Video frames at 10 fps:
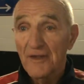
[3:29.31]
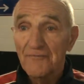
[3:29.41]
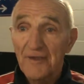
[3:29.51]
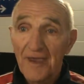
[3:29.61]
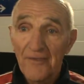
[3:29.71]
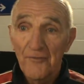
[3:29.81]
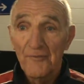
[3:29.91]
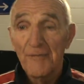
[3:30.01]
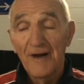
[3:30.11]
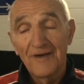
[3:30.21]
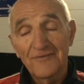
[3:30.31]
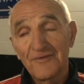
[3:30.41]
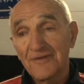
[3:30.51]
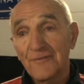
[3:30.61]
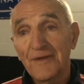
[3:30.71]
lived together in
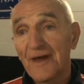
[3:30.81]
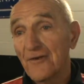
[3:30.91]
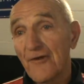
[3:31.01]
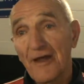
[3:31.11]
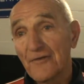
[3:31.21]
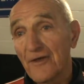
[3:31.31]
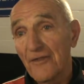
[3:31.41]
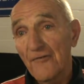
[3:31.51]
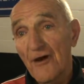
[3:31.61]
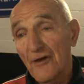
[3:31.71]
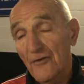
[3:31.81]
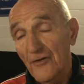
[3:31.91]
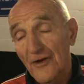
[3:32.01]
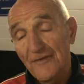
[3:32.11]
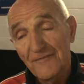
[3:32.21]
Boston, and we got around together all our
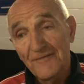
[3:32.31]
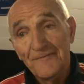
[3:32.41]
life.